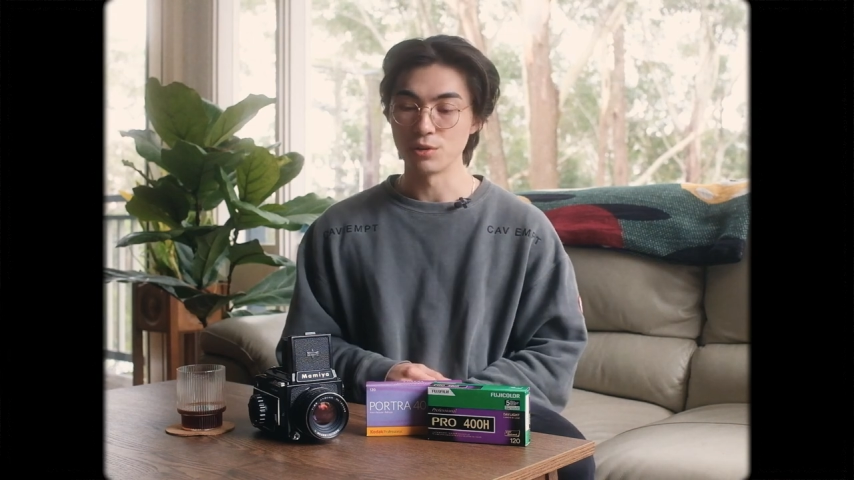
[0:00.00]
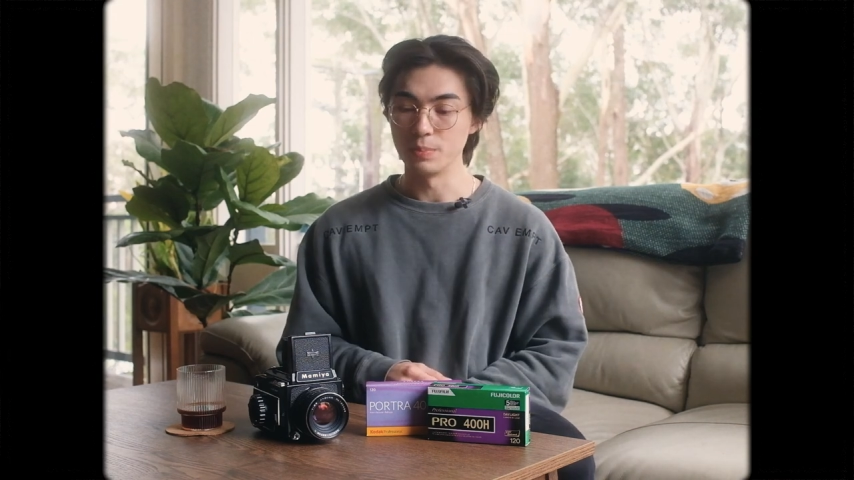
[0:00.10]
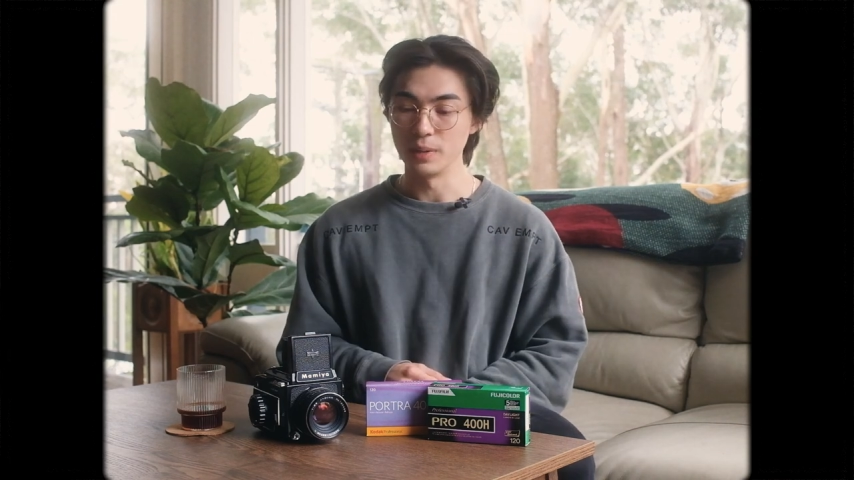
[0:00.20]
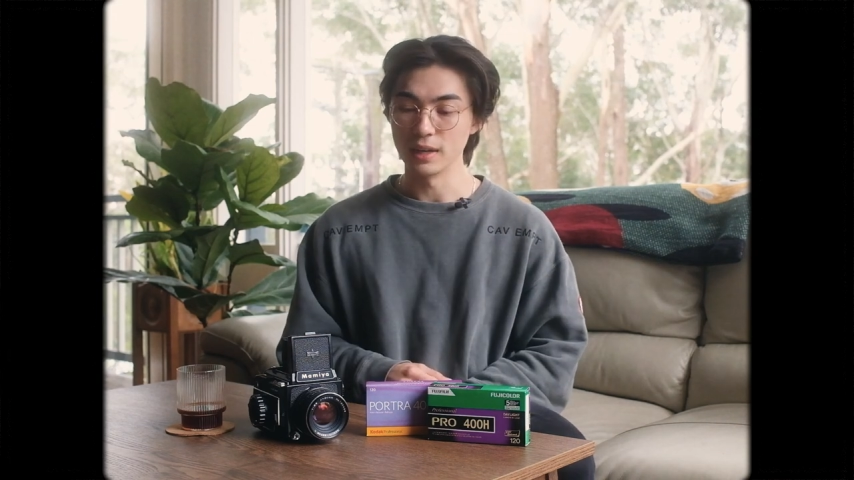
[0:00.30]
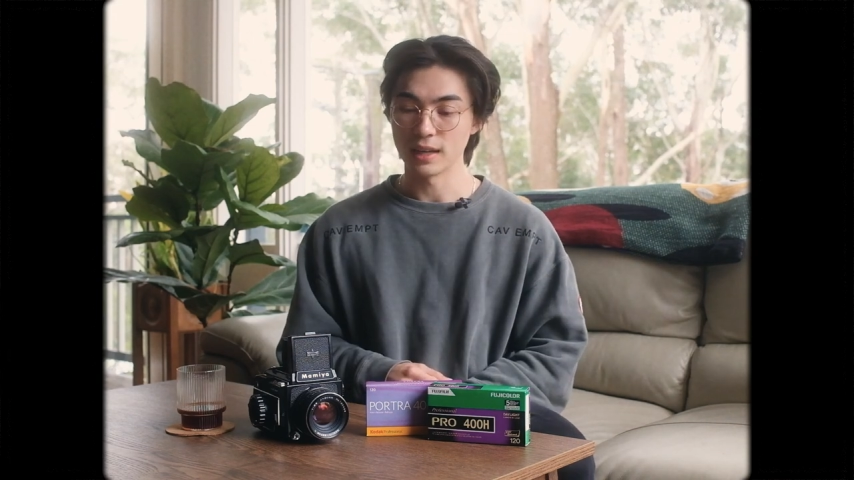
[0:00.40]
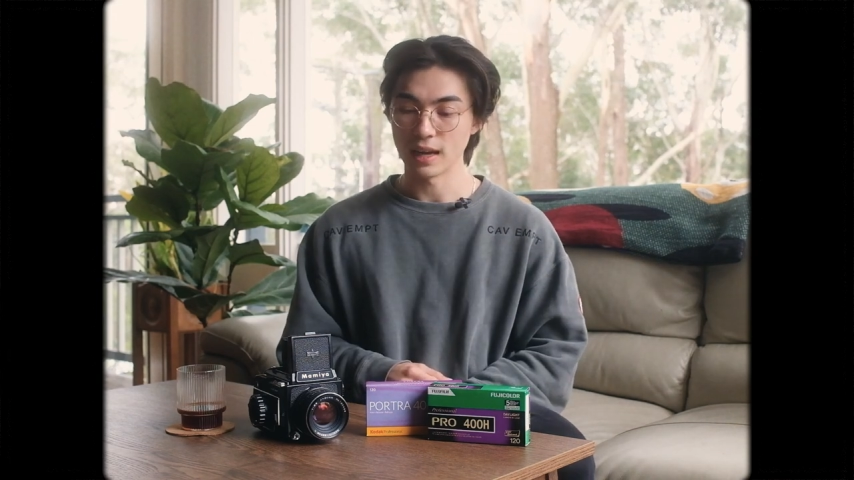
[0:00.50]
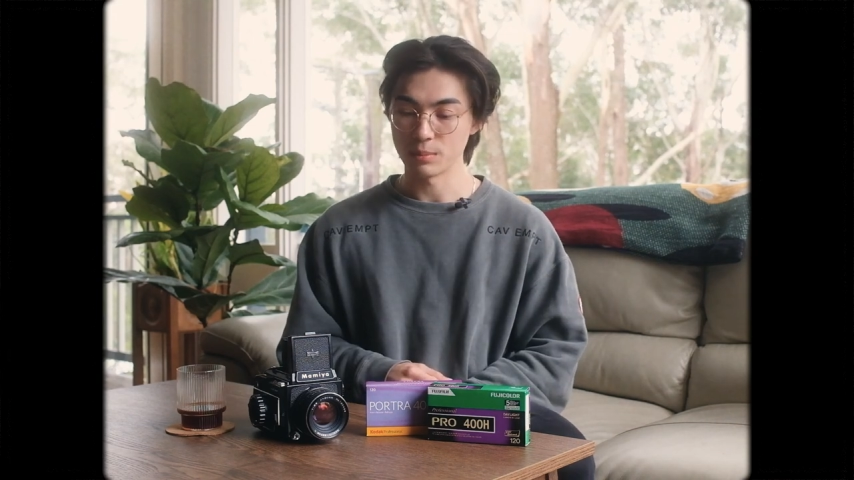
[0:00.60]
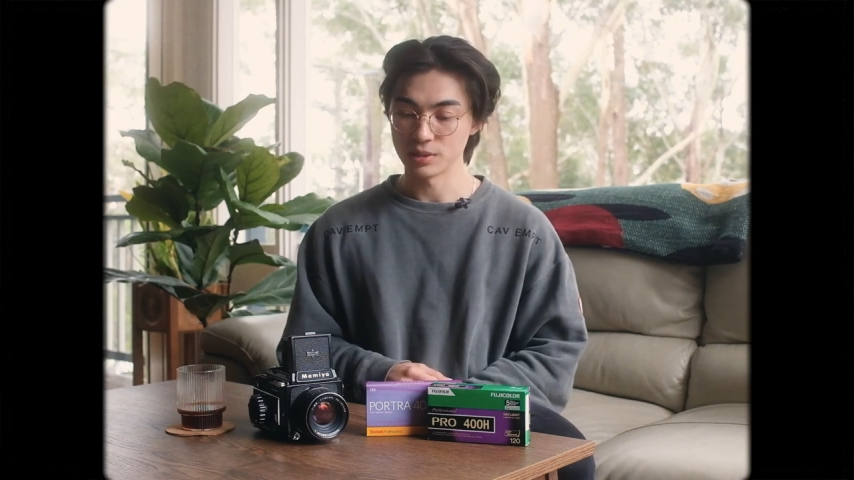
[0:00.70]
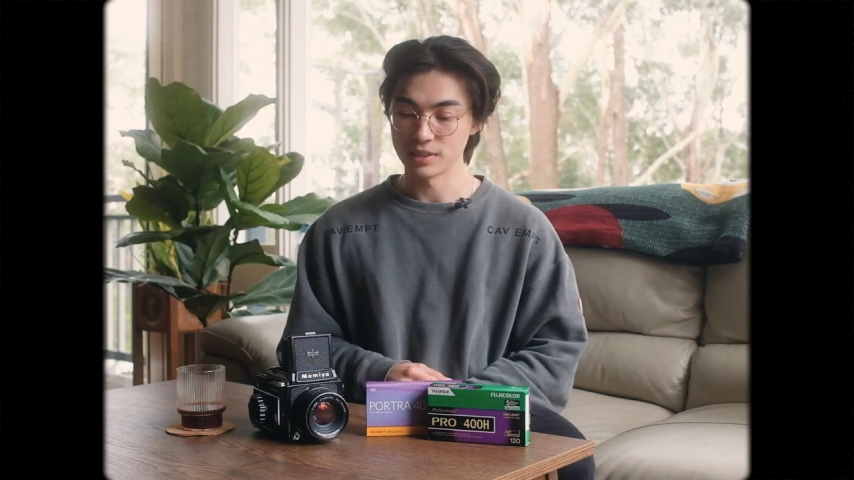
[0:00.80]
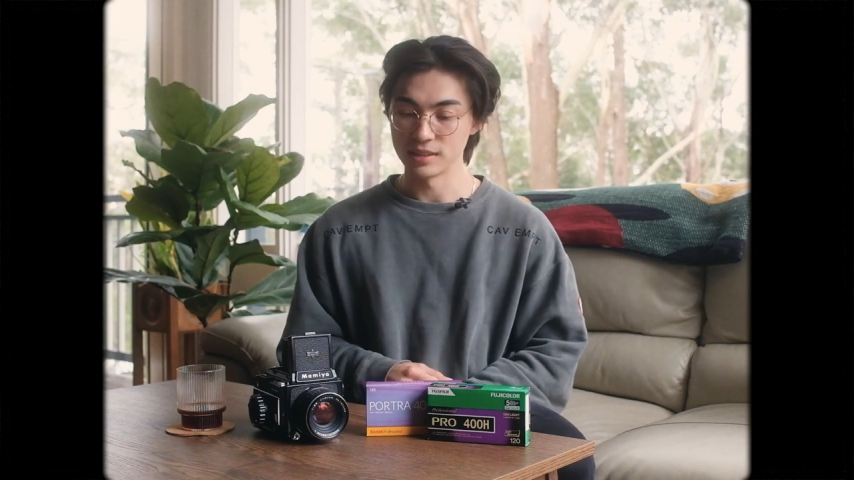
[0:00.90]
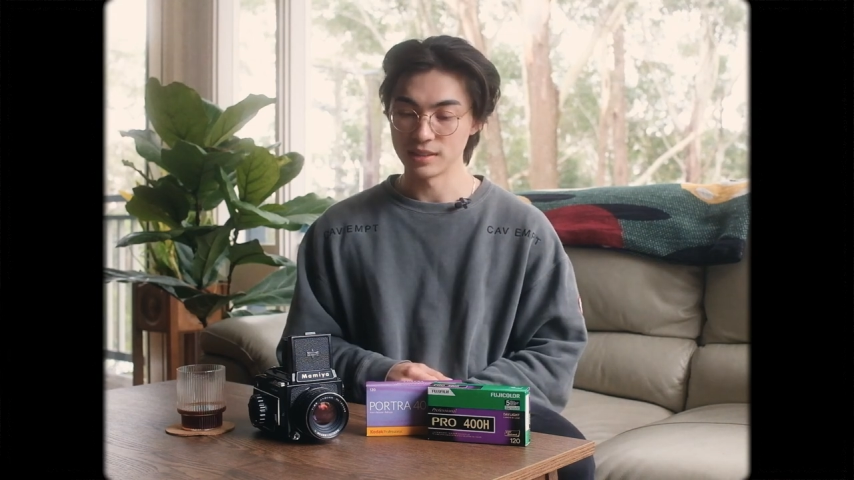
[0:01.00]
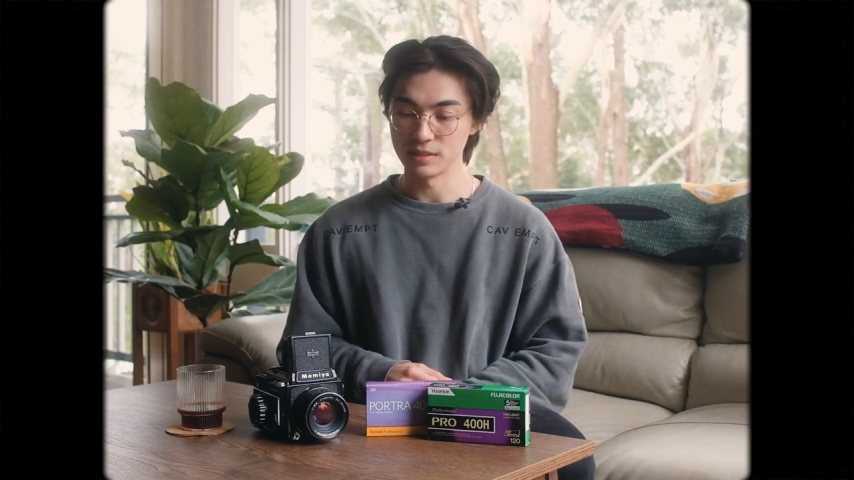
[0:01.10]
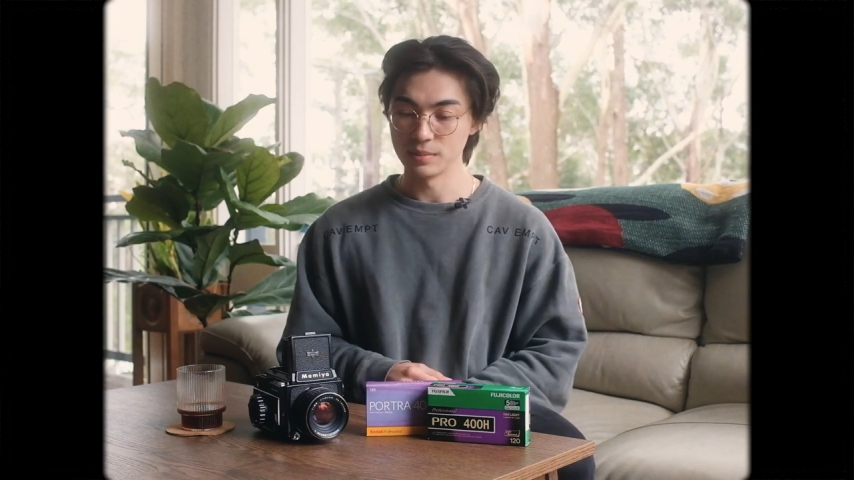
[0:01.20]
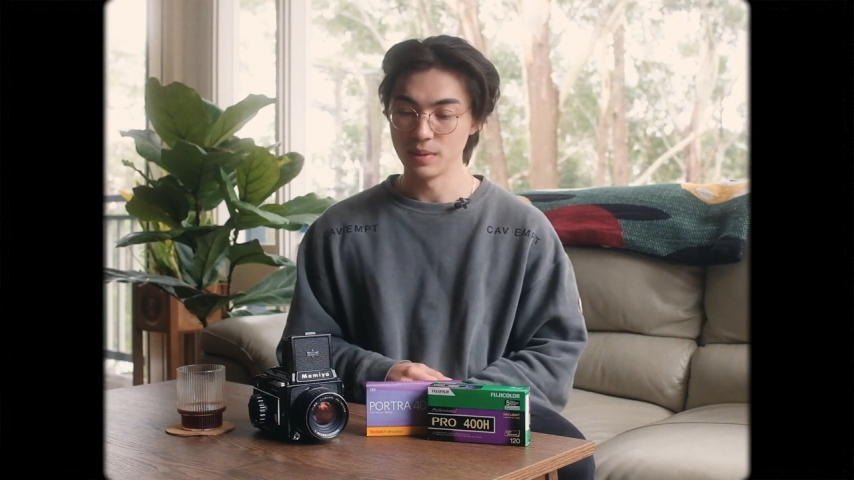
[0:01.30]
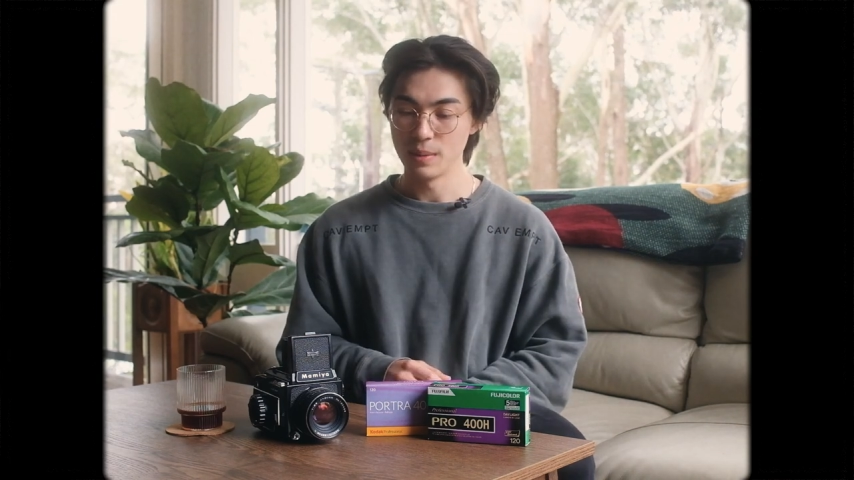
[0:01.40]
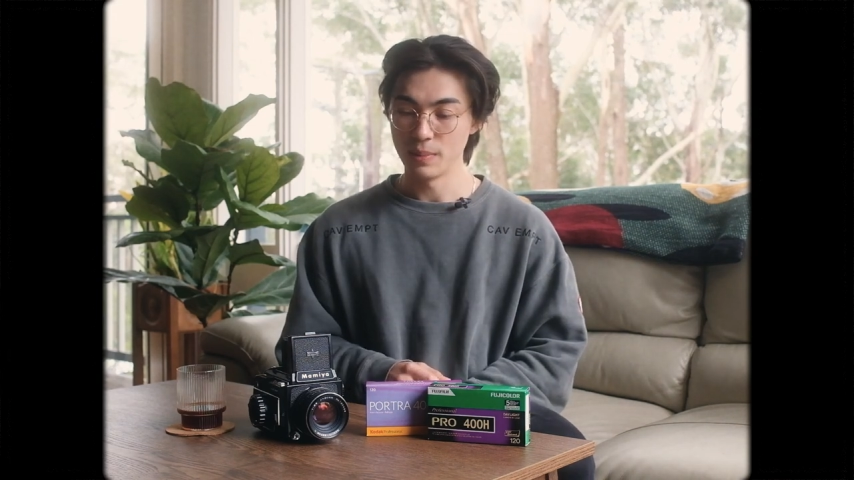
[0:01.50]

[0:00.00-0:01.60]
to a bigger camera system,